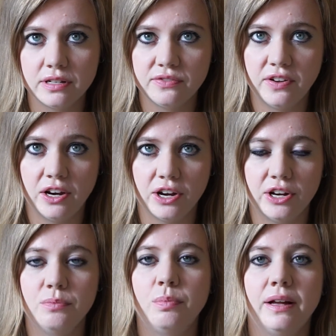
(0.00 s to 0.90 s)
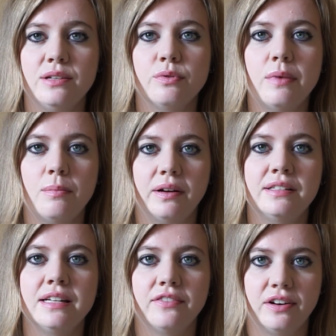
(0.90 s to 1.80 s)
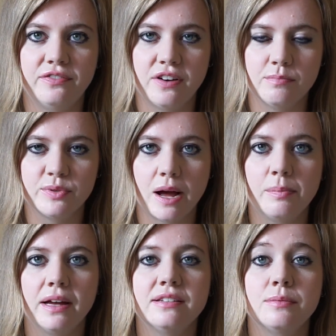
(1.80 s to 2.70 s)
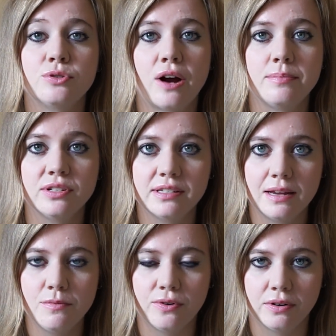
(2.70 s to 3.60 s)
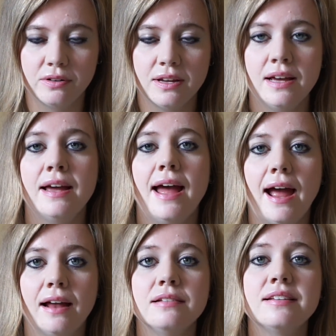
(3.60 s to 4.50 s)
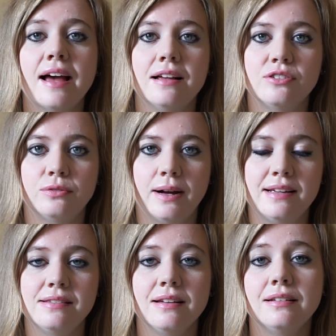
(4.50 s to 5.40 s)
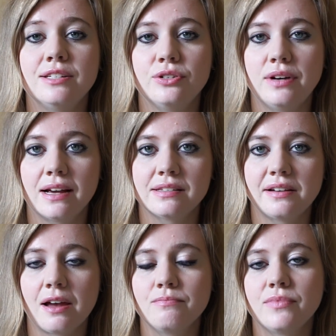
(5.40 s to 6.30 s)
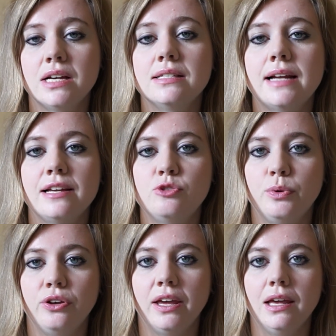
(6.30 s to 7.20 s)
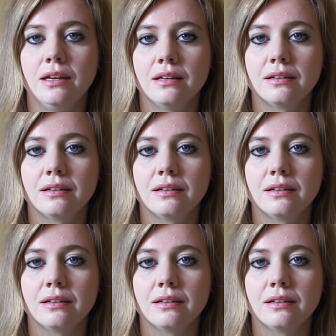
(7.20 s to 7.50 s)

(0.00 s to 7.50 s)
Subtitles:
this video, please remember to give it a thumbs up and subscribe to see more. And as always, until next time, stay spooky.